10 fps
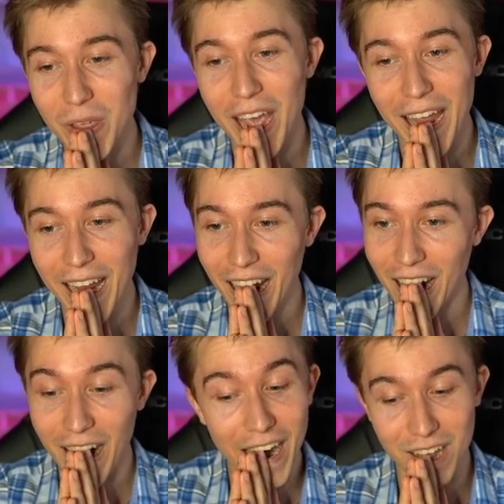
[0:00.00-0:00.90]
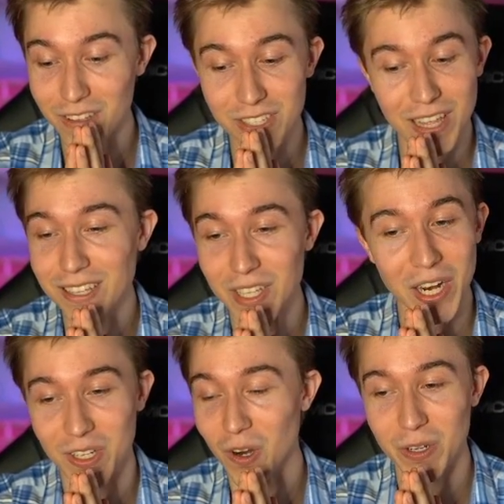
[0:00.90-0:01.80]
Okay, alright, at least that's
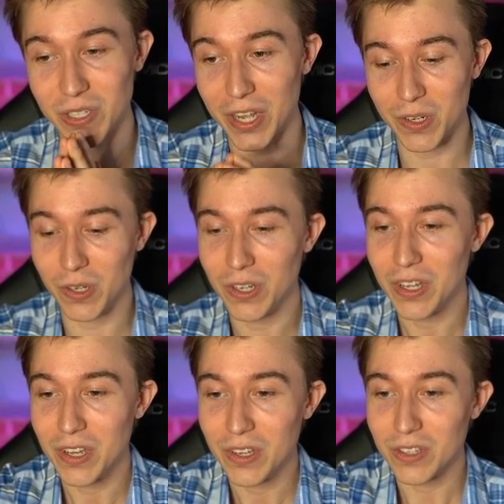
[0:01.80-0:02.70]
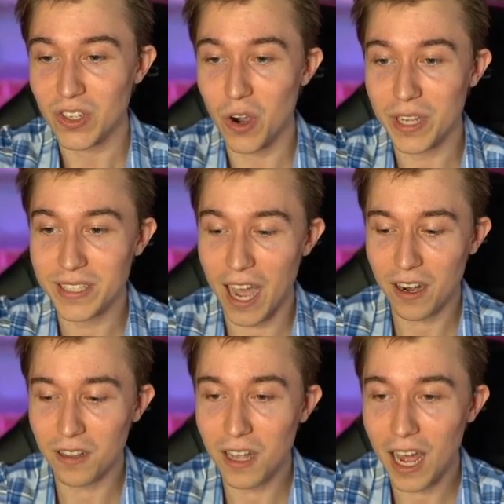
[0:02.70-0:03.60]
not in card cycle. So he's
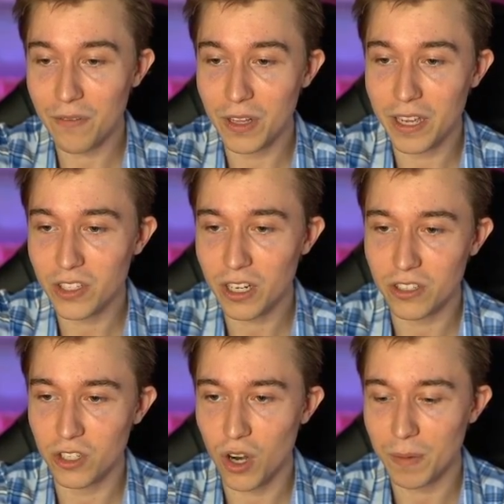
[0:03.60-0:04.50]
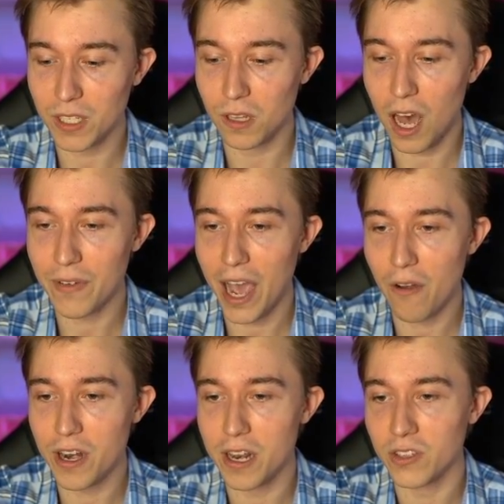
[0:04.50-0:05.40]
down a lot of elixir because he dropped a lava
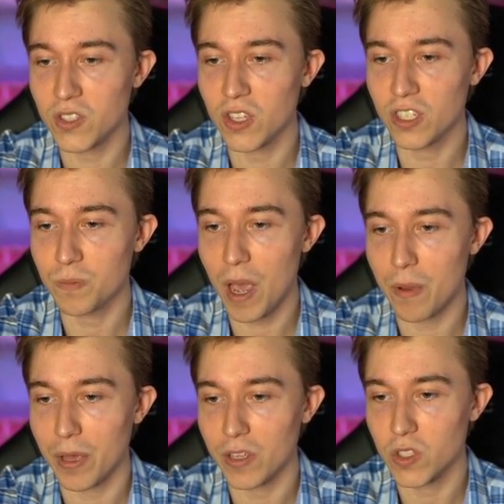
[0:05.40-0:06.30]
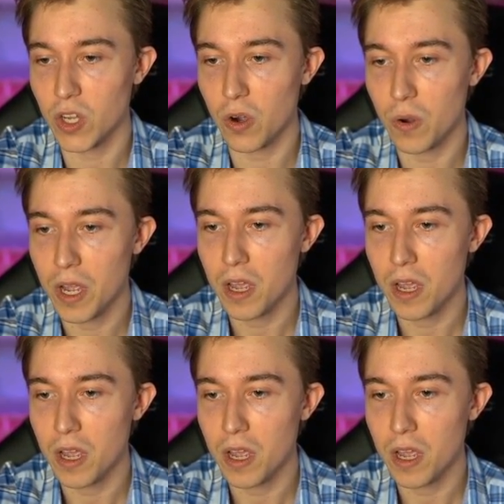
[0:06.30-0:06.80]
hound and he's still stamming me. So